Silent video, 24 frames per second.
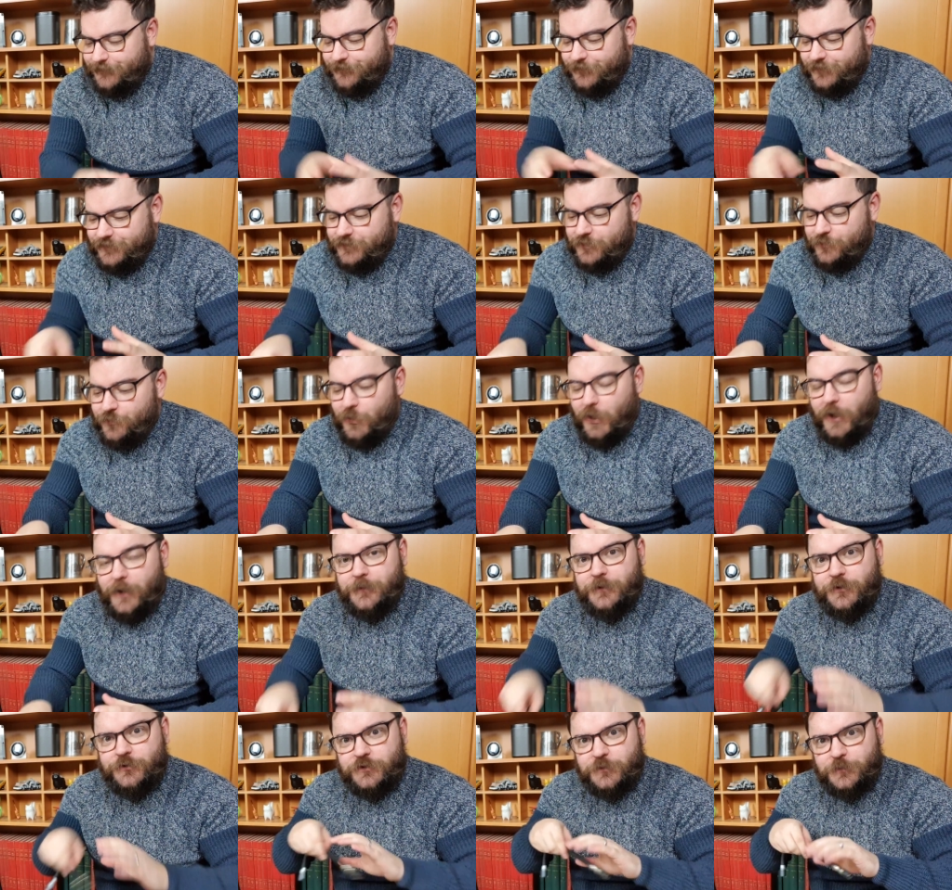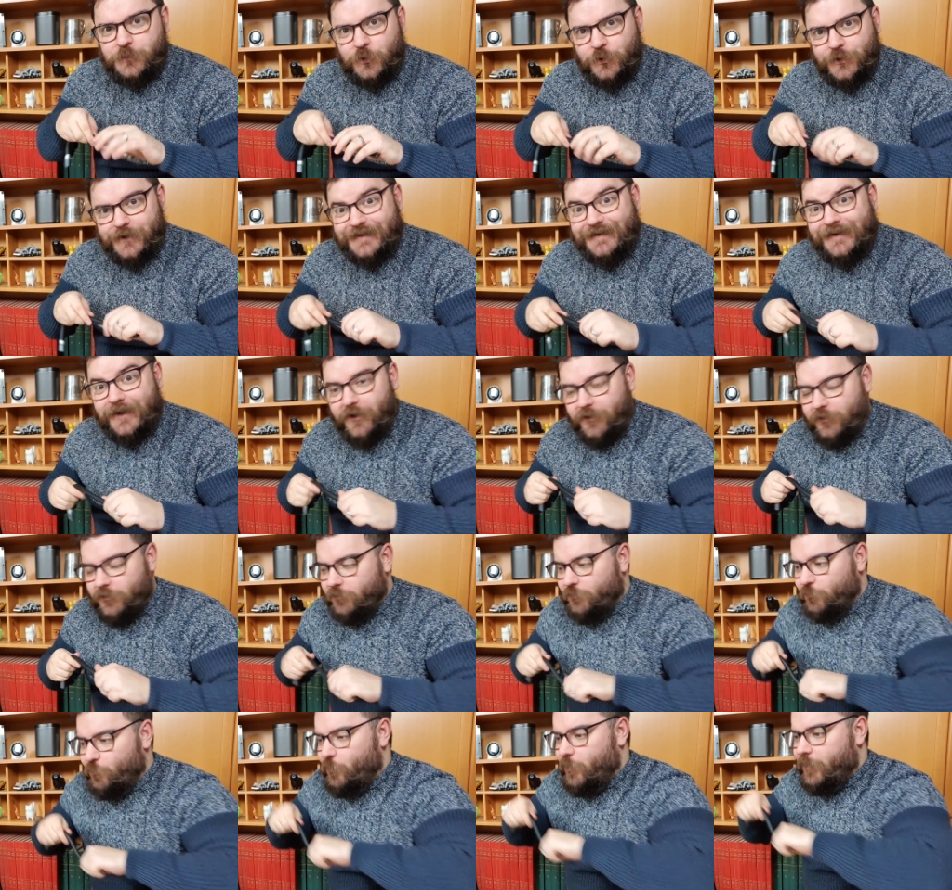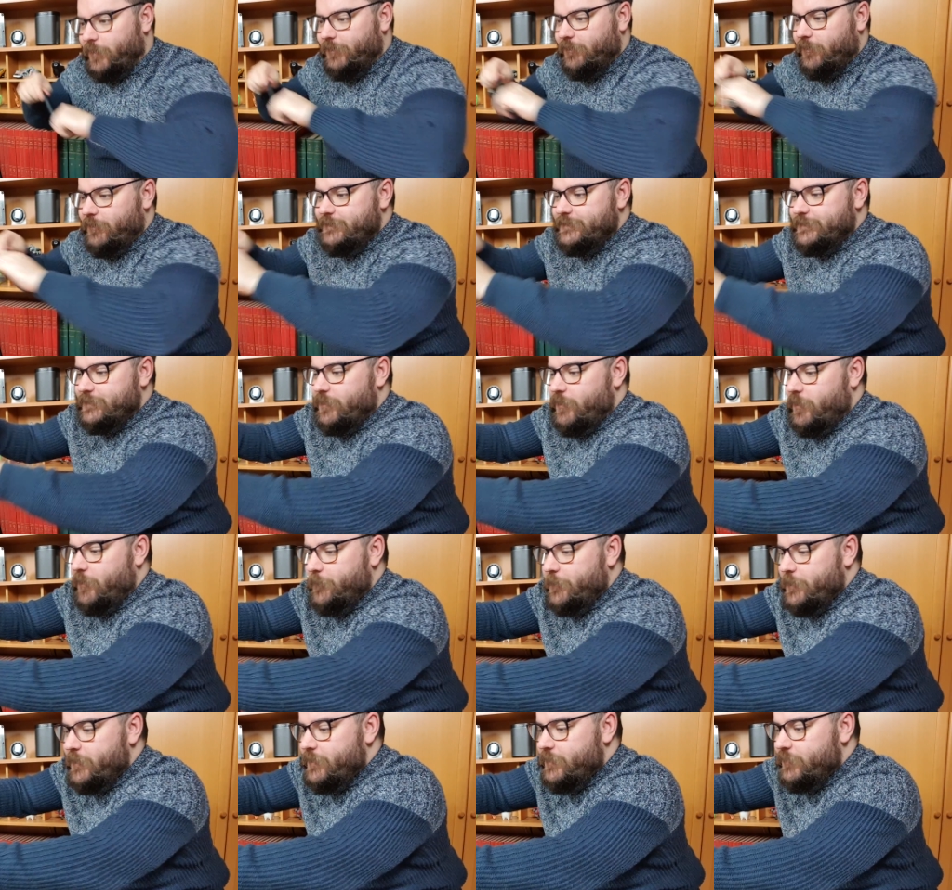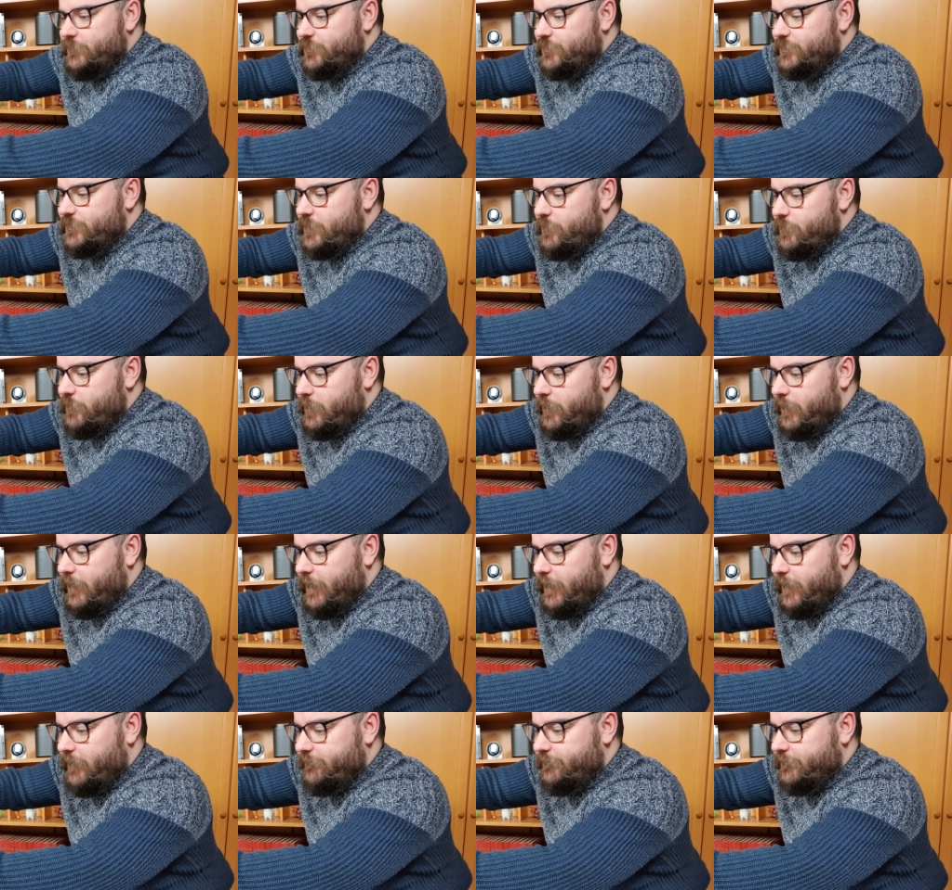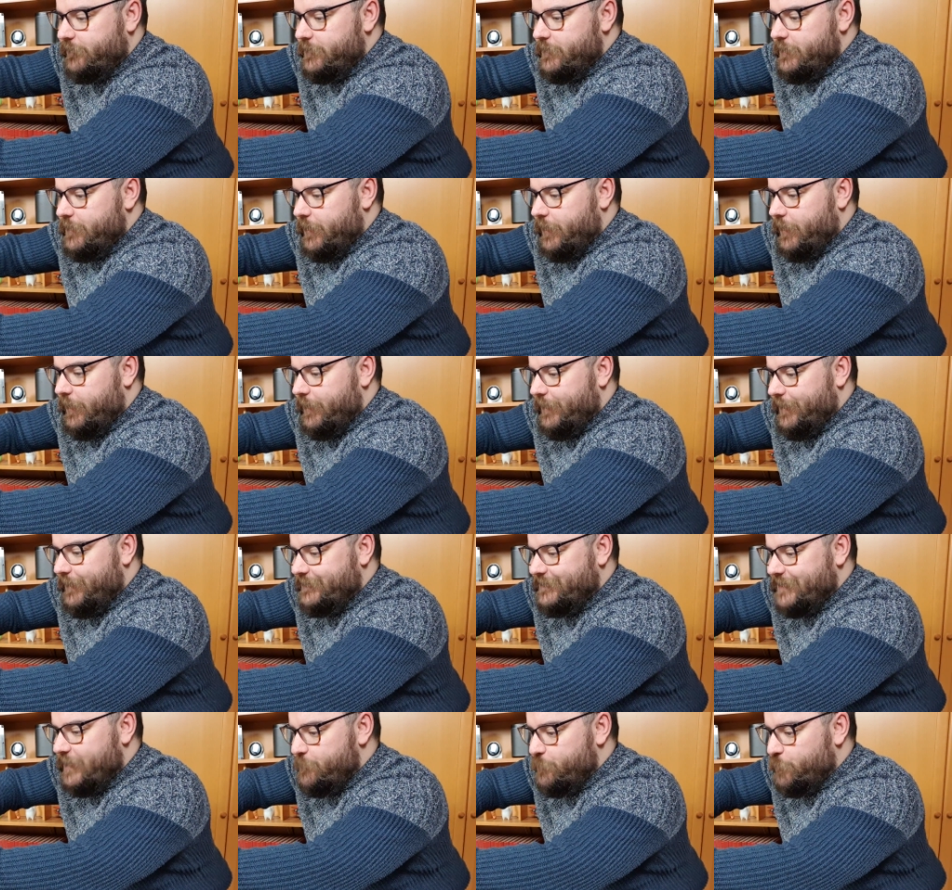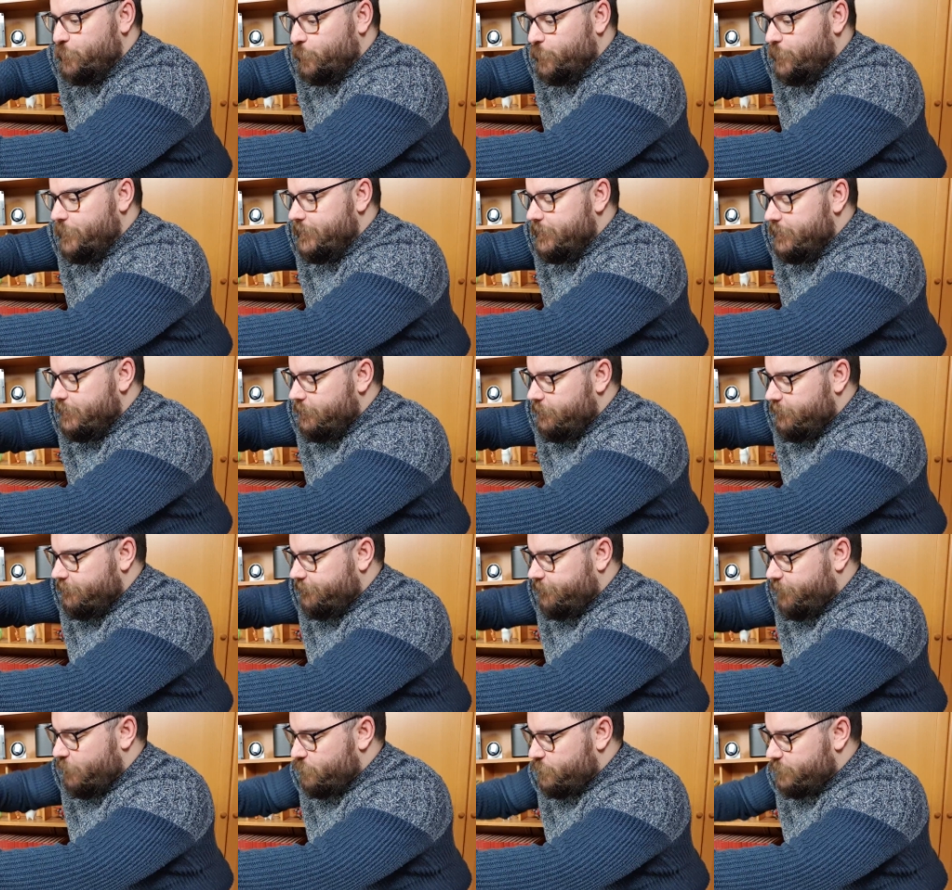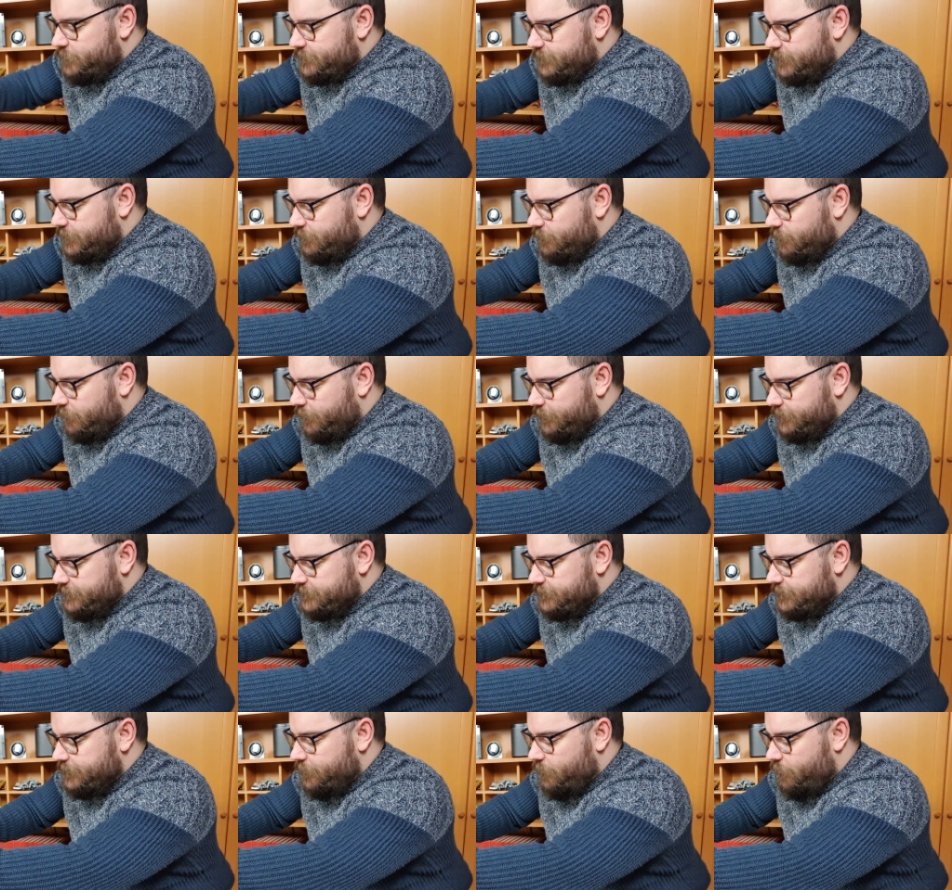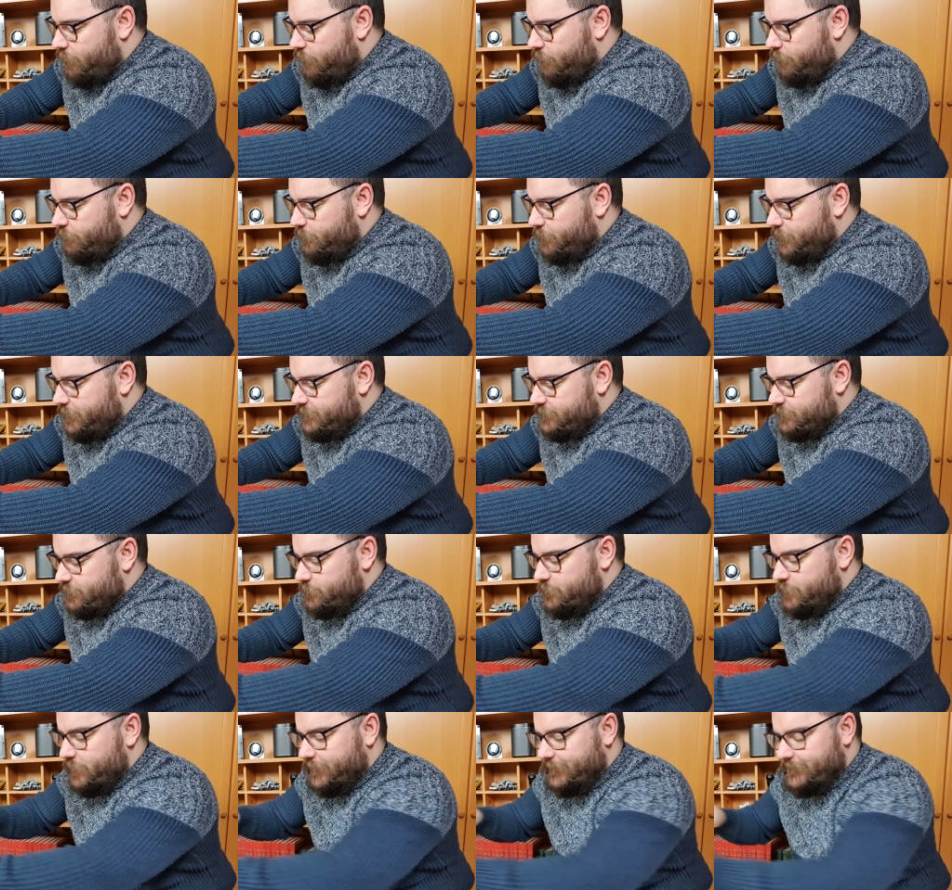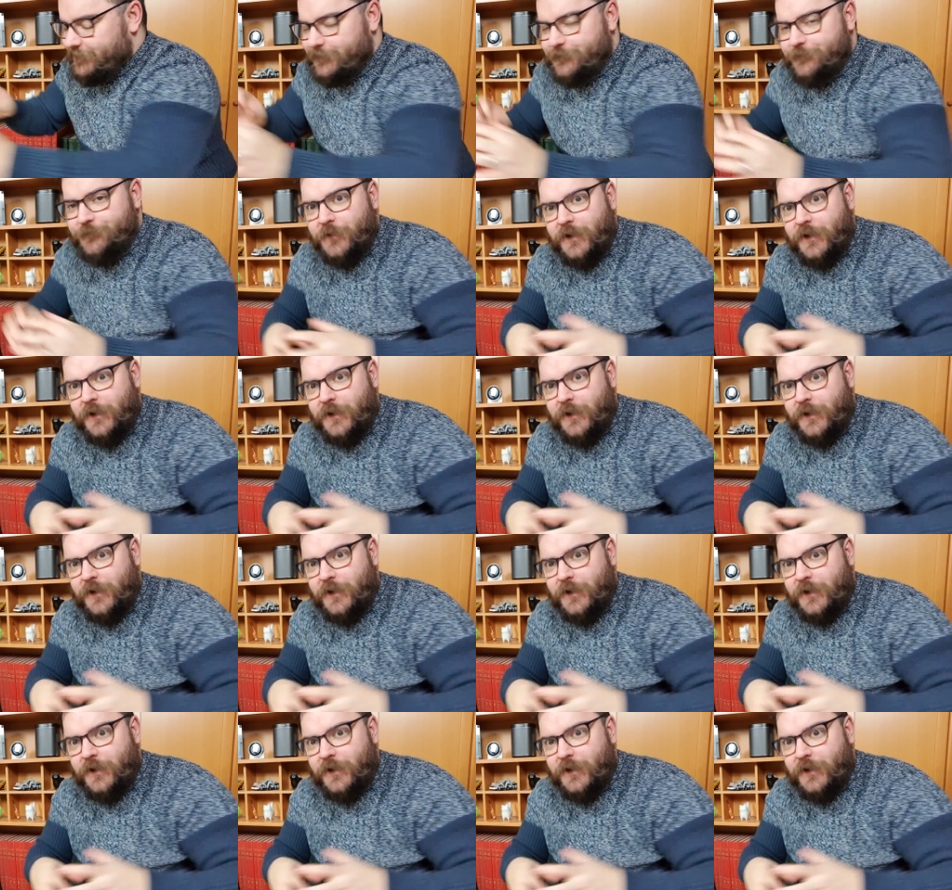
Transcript: So I'm going to plug in another white lighting arm just so that I have uh, a temporary focusing light on my subject.